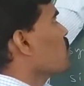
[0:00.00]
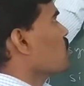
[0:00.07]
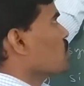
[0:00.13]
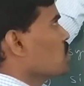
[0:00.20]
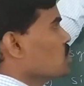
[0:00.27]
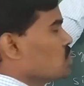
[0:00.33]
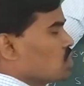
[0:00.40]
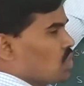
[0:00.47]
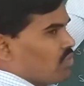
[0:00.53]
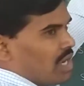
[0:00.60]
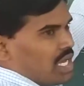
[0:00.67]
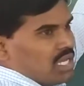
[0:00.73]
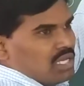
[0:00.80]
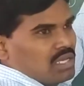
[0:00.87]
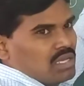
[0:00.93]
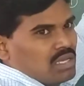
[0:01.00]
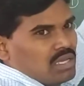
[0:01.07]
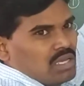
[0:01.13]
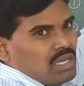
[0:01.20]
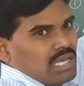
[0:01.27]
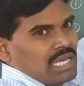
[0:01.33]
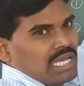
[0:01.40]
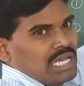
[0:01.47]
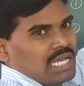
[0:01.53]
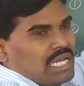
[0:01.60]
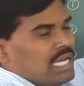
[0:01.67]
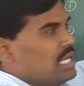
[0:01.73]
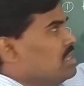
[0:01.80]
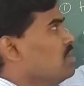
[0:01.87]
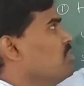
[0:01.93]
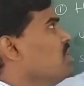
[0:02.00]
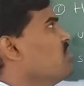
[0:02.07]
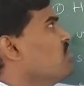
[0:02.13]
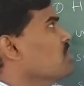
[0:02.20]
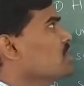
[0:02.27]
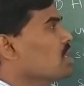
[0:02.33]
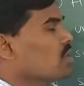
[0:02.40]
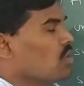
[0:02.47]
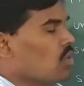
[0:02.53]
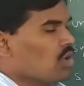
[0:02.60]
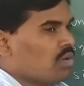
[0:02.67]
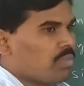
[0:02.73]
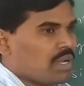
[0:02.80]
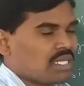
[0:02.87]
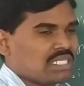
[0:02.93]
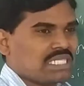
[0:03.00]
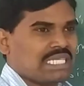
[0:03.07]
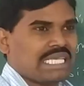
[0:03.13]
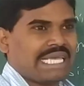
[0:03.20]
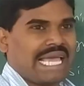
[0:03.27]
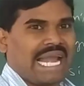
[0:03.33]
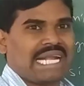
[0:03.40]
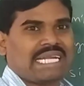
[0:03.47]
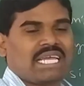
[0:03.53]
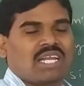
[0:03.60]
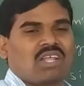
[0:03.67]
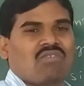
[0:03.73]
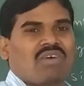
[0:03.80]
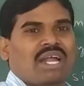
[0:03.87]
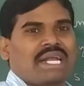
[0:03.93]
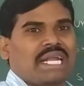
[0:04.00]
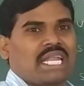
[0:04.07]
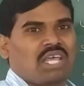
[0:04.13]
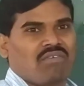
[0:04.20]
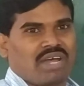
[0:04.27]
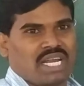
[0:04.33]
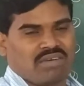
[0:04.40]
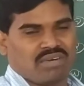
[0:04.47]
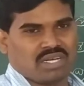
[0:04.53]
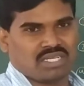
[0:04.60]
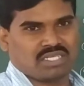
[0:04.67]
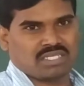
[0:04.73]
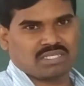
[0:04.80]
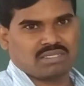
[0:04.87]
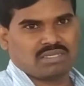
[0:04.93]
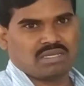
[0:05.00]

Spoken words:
Protozoa. Before the gold plus, Antony van Leeuwenhoek